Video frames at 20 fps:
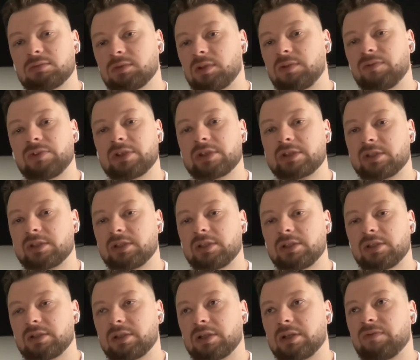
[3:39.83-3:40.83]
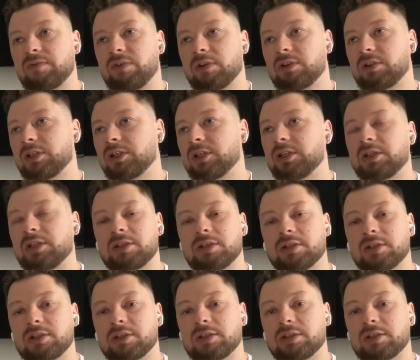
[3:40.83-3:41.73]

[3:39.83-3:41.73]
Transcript: obviously like very